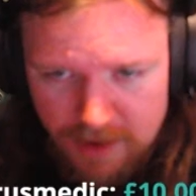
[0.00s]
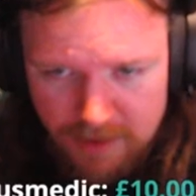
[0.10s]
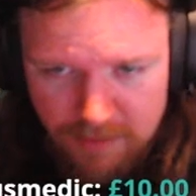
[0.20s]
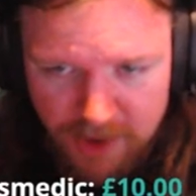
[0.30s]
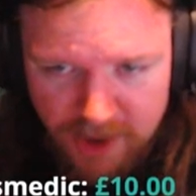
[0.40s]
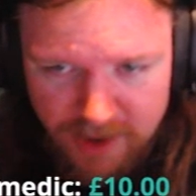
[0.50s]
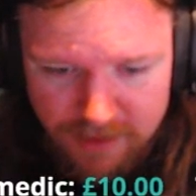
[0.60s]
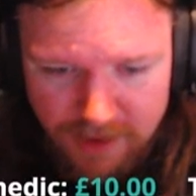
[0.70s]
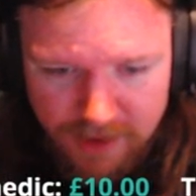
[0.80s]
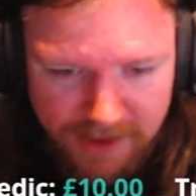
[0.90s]
But
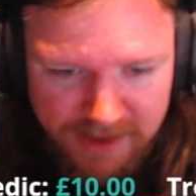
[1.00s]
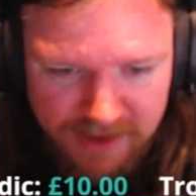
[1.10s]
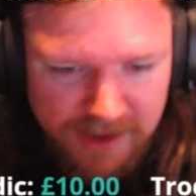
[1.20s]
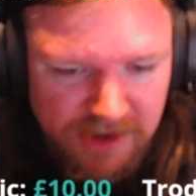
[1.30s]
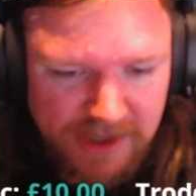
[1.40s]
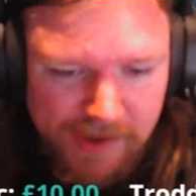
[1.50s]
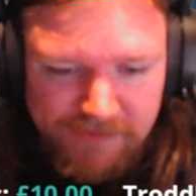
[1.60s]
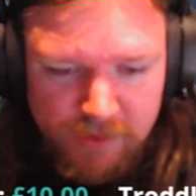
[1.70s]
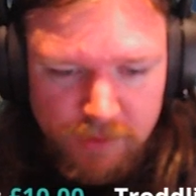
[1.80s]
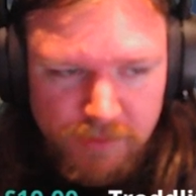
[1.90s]
I like that you now have
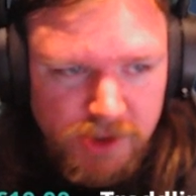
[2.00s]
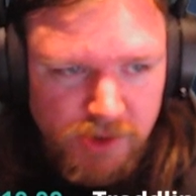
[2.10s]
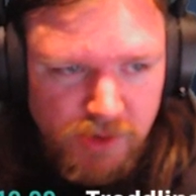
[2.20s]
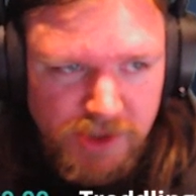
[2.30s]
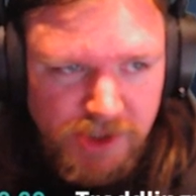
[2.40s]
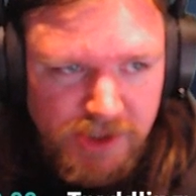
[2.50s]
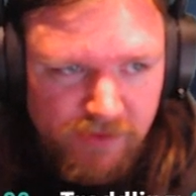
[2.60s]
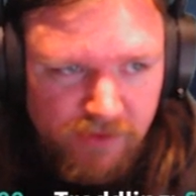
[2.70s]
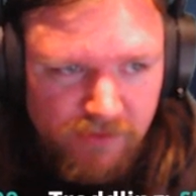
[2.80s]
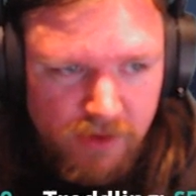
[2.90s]
field marshals, which are
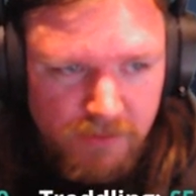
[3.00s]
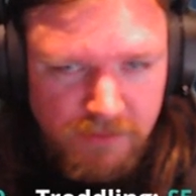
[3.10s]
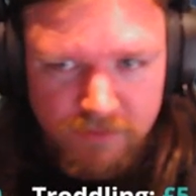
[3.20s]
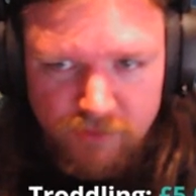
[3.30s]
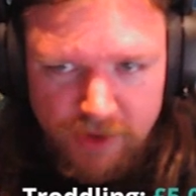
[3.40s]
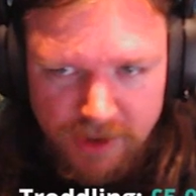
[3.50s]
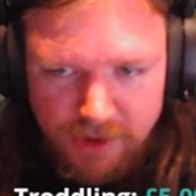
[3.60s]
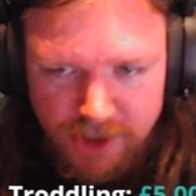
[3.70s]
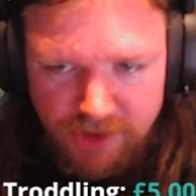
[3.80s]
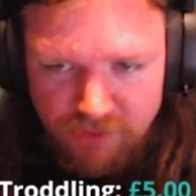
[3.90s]
different from regular
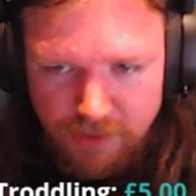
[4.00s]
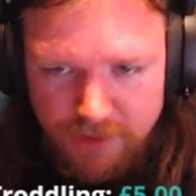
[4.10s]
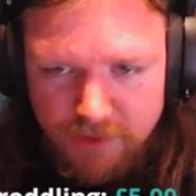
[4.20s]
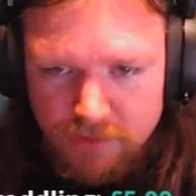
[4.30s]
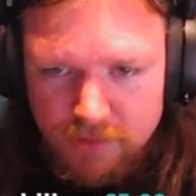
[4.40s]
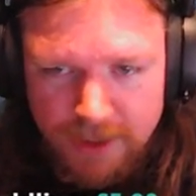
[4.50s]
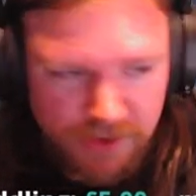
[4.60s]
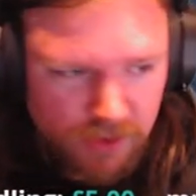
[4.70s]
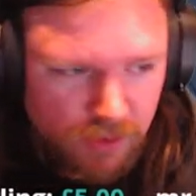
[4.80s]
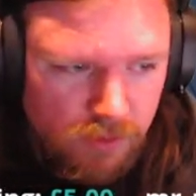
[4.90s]
generals. That's cool.